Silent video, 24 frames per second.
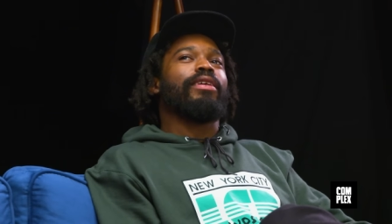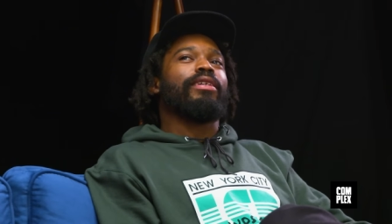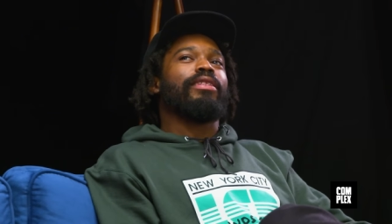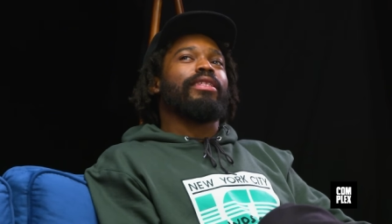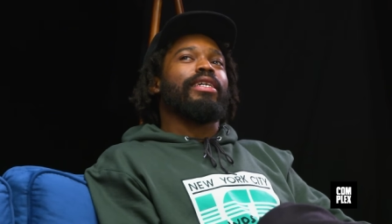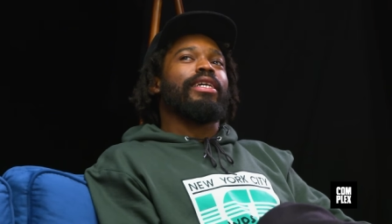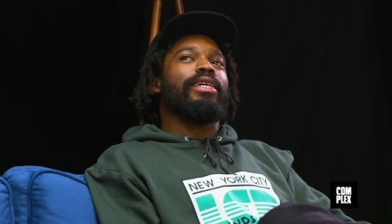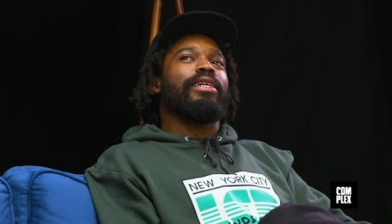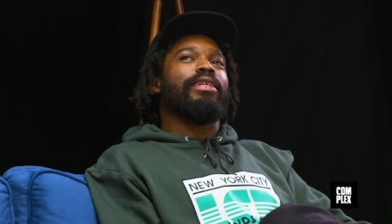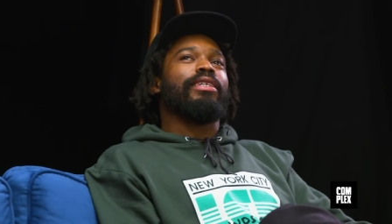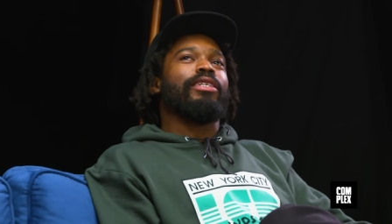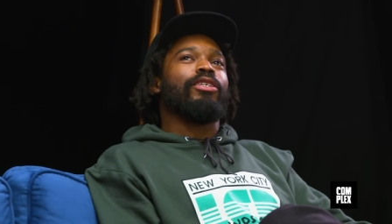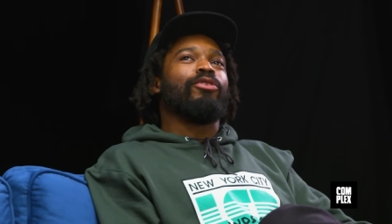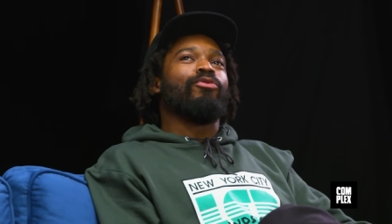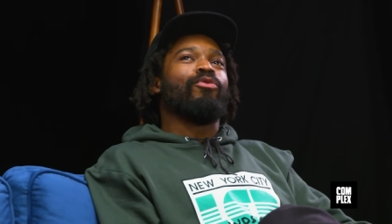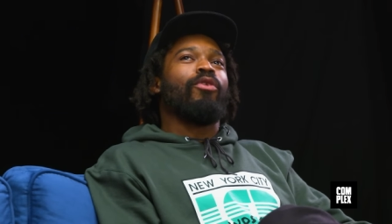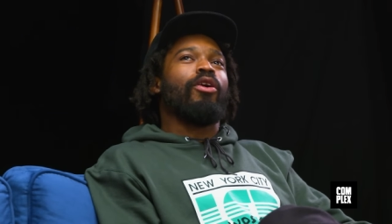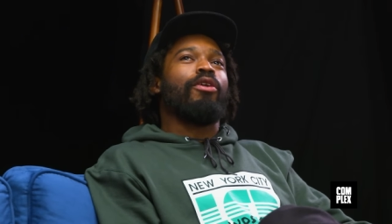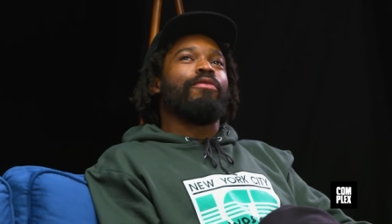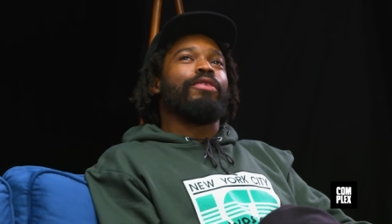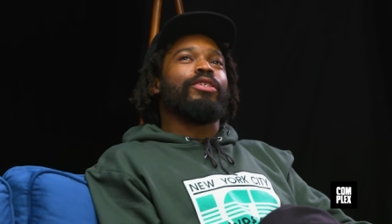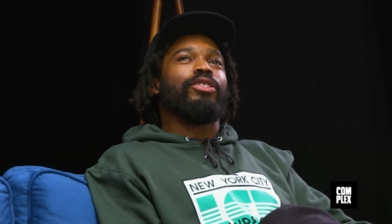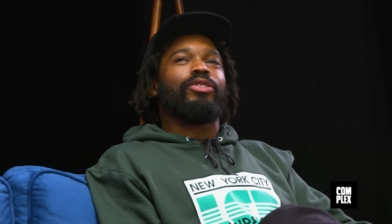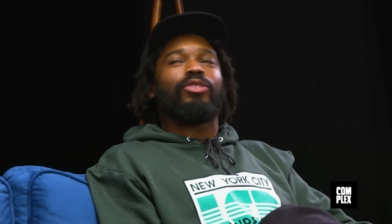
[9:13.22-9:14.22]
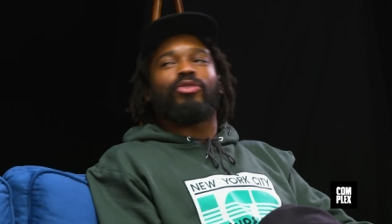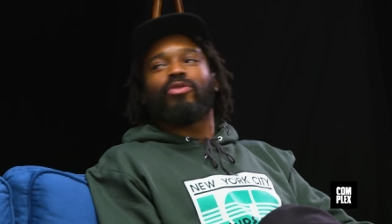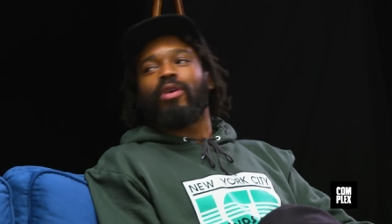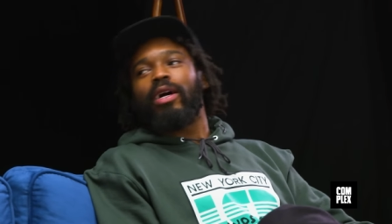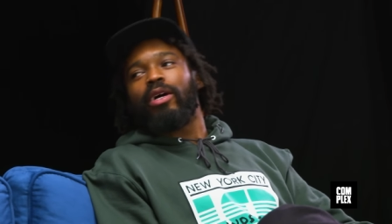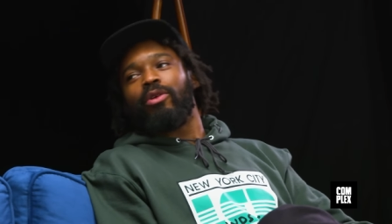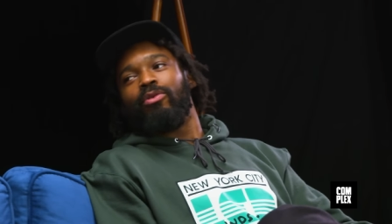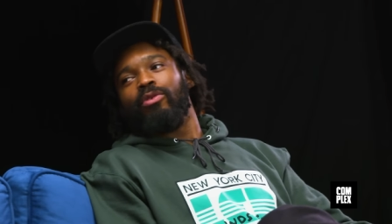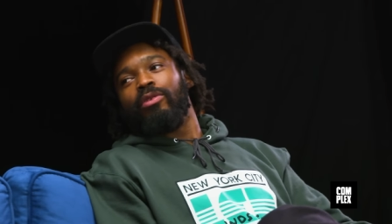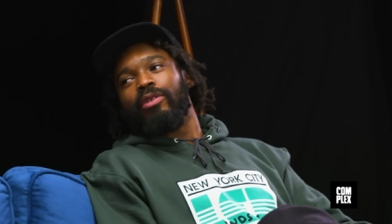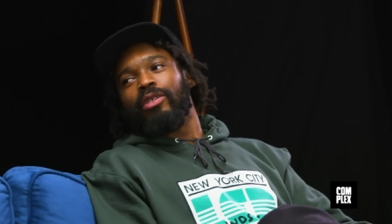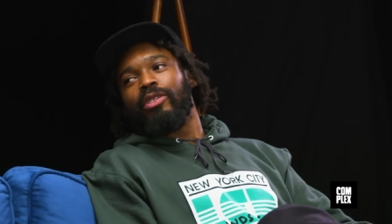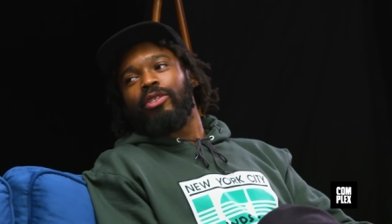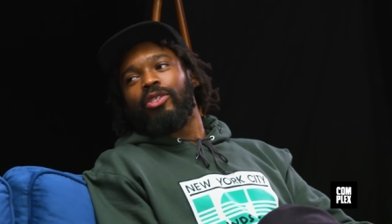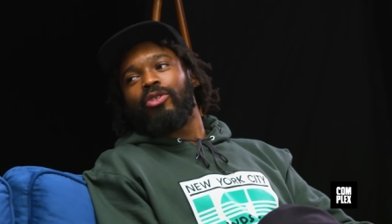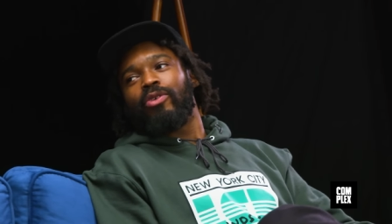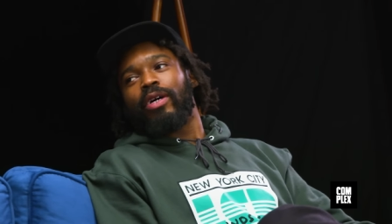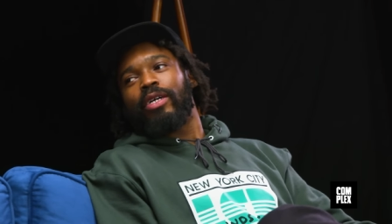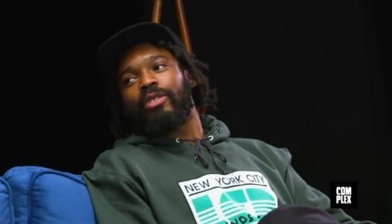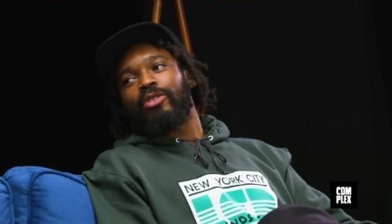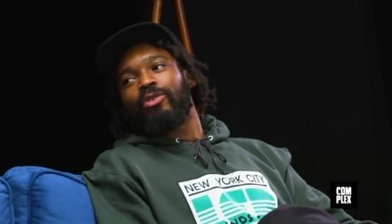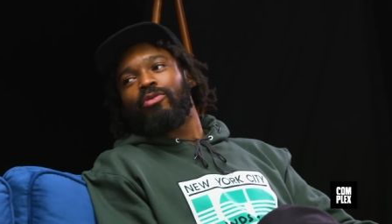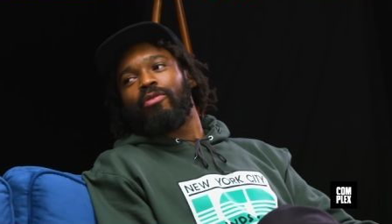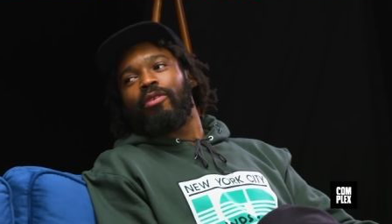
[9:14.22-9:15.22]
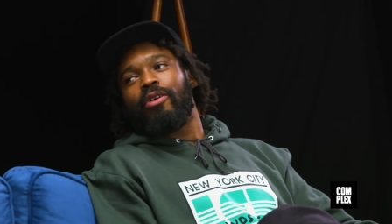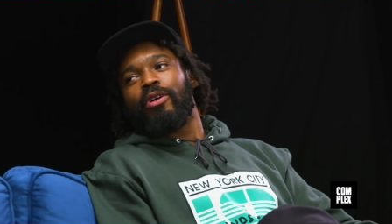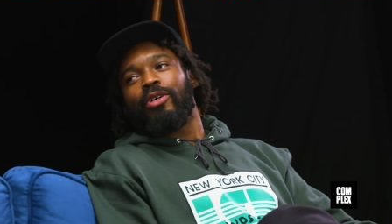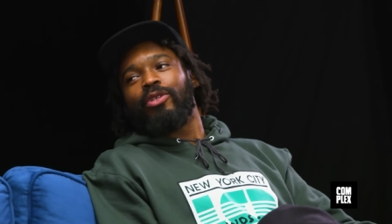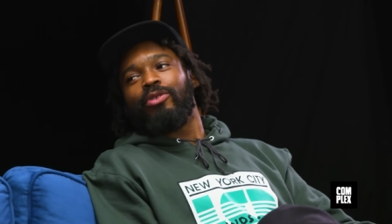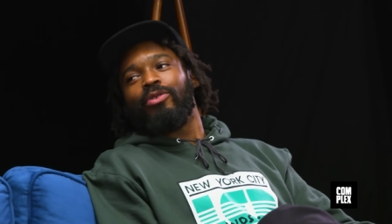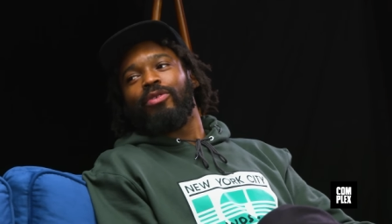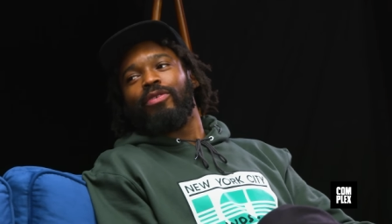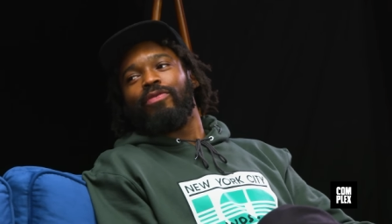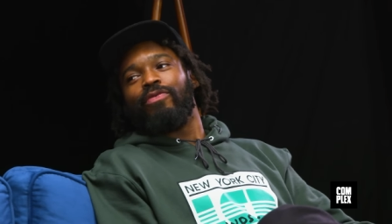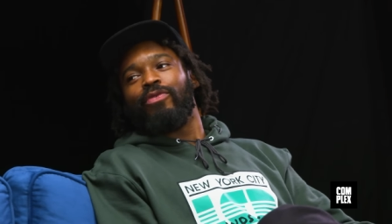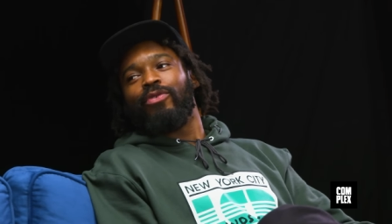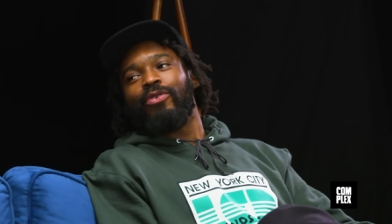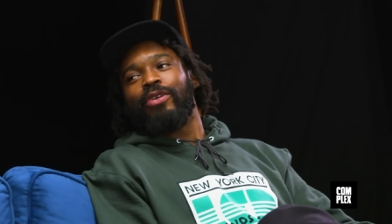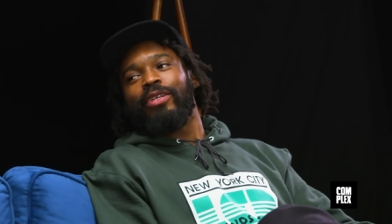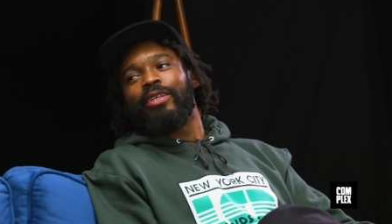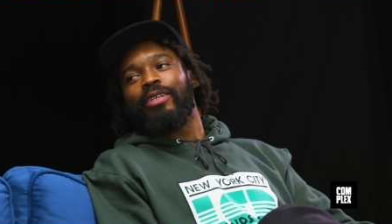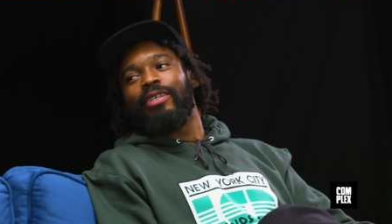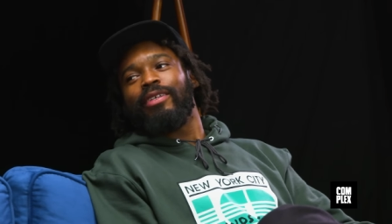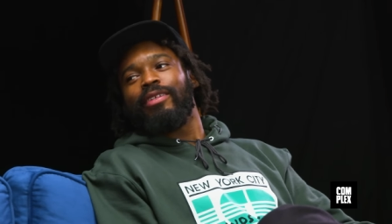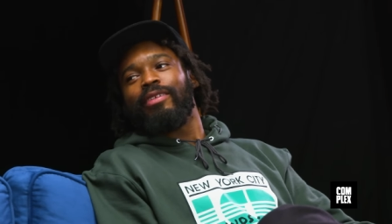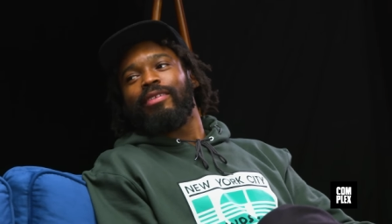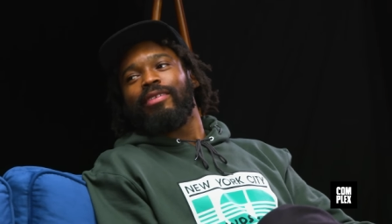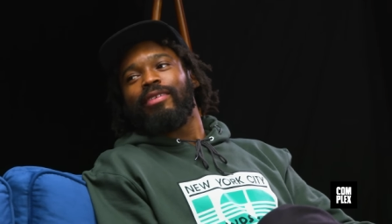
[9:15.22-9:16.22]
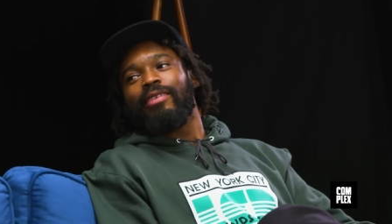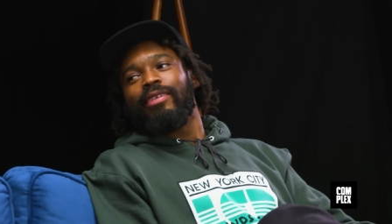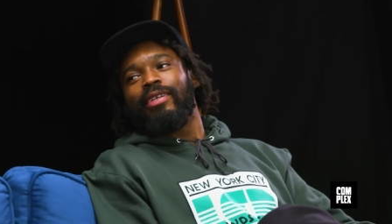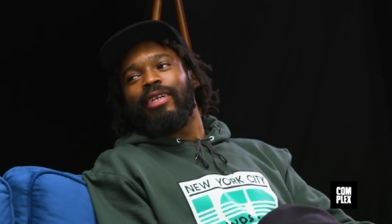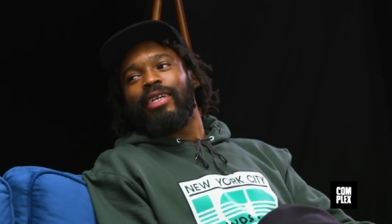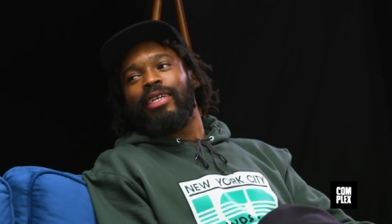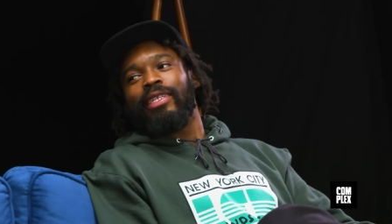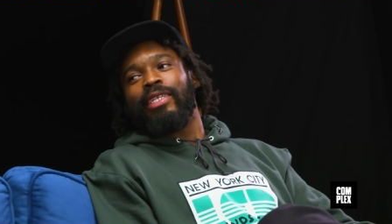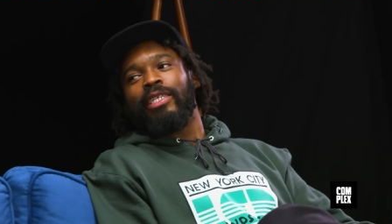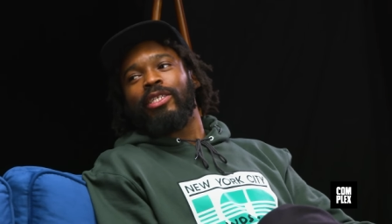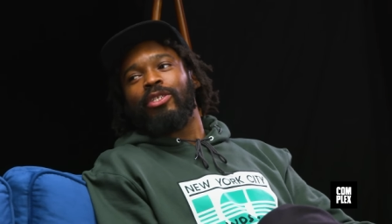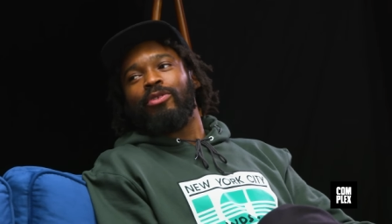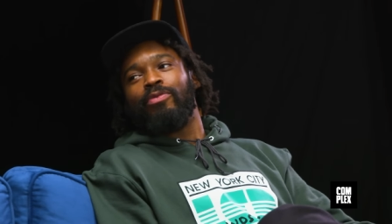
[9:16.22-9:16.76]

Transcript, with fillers: like that, you always try to, you try so hard to avoid it, and mm-hmm.